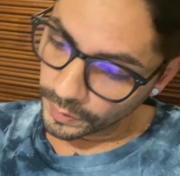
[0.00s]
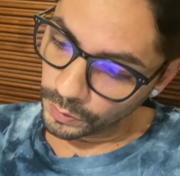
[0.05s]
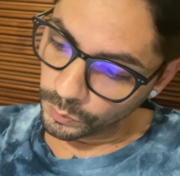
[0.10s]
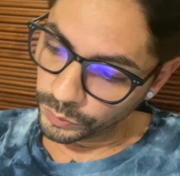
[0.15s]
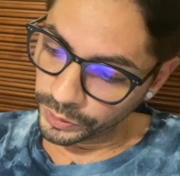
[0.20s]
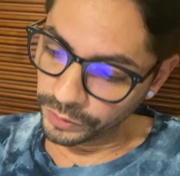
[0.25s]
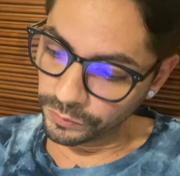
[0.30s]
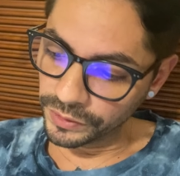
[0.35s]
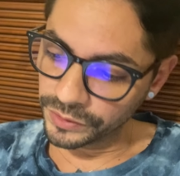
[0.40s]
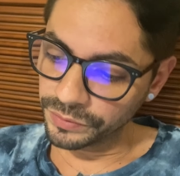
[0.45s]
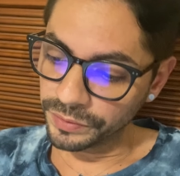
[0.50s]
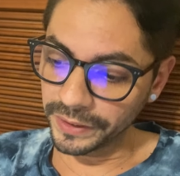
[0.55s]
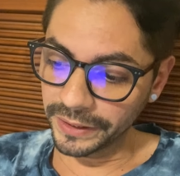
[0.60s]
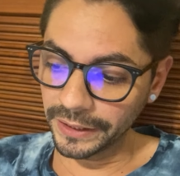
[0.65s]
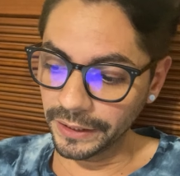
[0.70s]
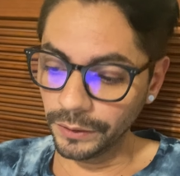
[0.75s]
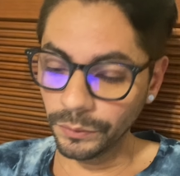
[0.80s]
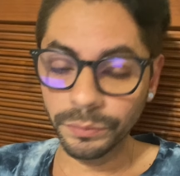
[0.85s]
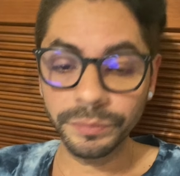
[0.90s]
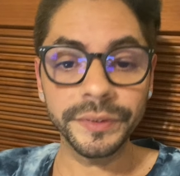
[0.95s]
When I was
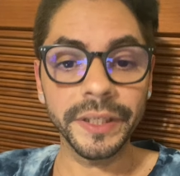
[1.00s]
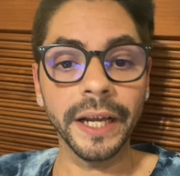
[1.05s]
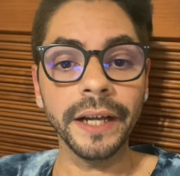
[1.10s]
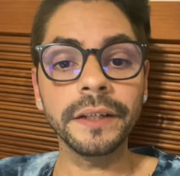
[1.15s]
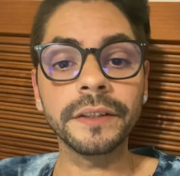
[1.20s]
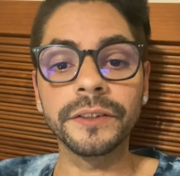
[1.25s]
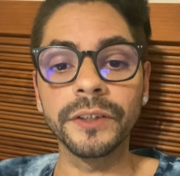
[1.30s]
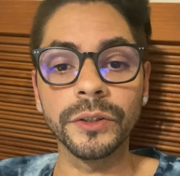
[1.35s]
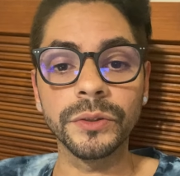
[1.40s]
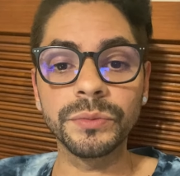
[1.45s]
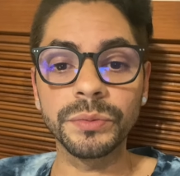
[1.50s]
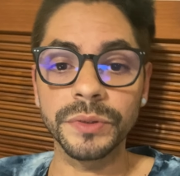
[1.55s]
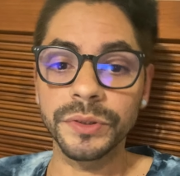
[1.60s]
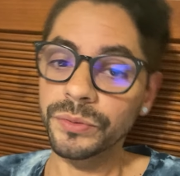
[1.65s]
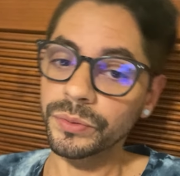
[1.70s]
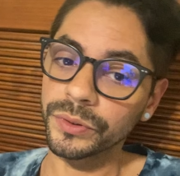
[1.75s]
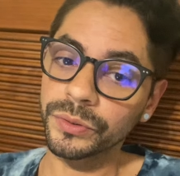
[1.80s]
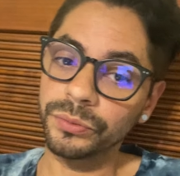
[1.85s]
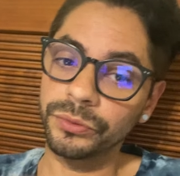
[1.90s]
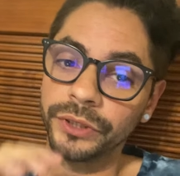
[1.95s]
finally diagnosed,
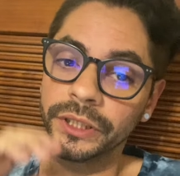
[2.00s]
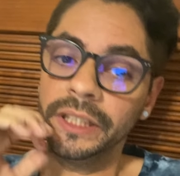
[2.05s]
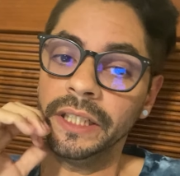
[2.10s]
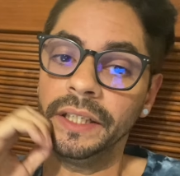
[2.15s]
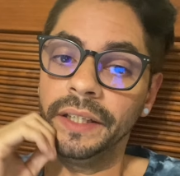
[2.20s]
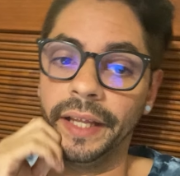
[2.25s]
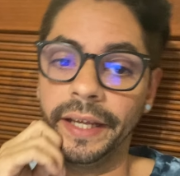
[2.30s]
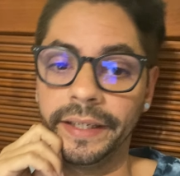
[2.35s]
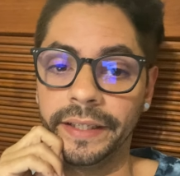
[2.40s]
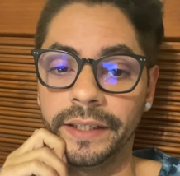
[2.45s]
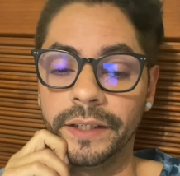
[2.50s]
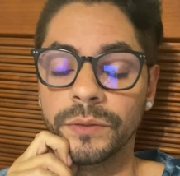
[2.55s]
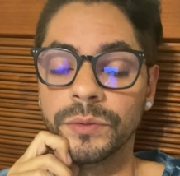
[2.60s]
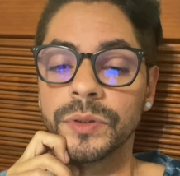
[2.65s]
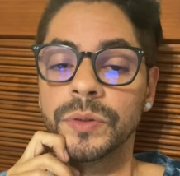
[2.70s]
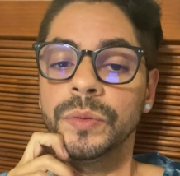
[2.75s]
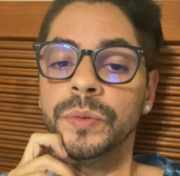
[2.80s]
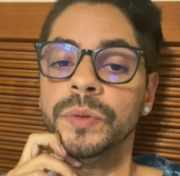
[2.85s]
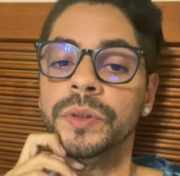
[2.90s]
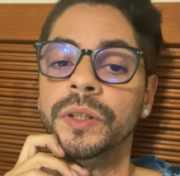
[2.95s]
which was really late, it
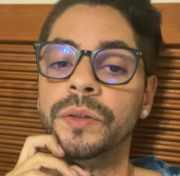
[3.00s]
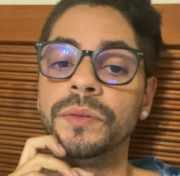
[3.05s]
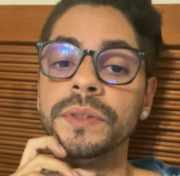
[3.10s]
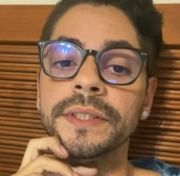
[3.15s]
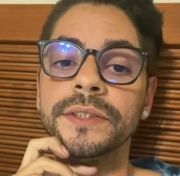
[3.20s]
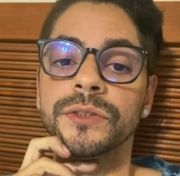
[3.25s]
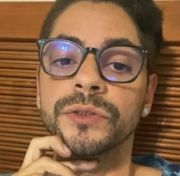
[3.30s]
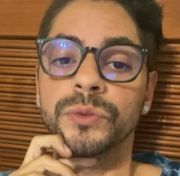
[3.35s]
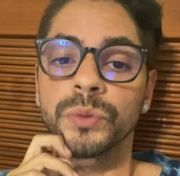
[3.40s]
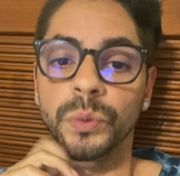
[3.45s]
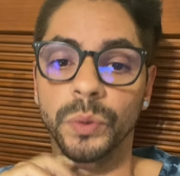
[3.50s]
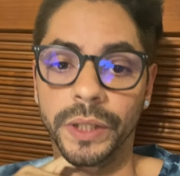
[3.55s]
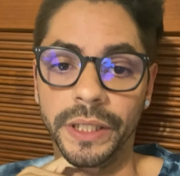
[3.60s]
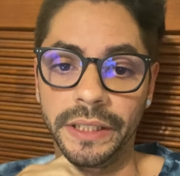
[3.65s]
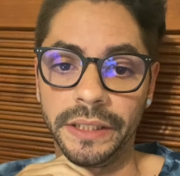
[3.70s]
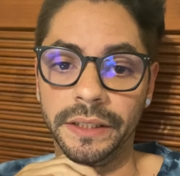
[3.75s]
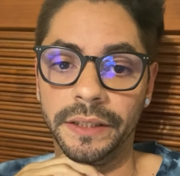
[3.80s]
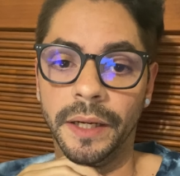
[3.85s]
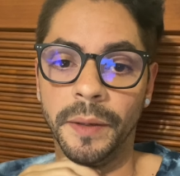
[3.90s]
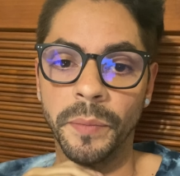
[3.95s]
was when I was
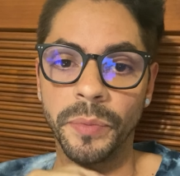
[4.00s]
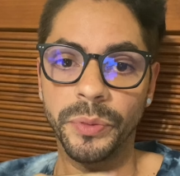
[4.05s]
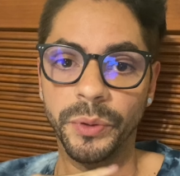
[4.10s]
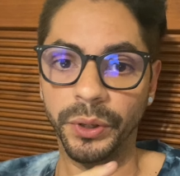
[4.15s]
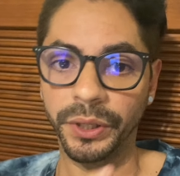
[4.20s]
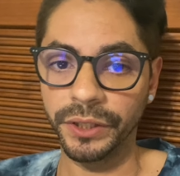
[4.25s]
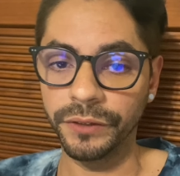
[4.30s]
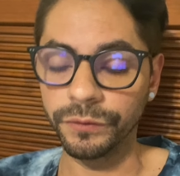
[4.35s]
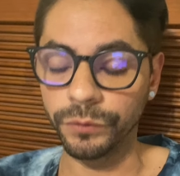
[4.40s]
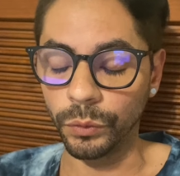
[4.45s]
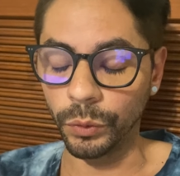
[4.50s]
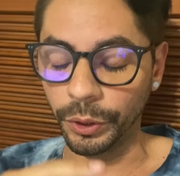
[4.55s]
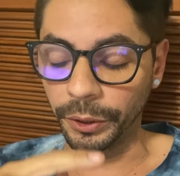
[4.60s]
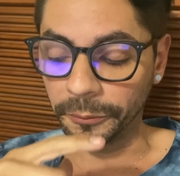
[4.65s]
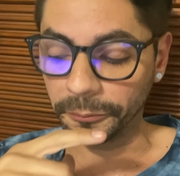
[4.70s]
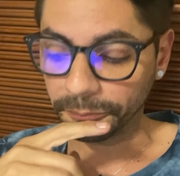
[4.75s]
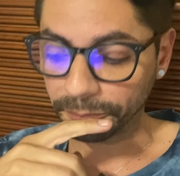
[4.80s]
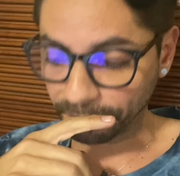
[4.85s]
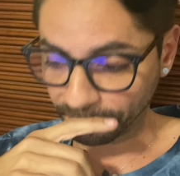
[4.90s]
20. I'm 34.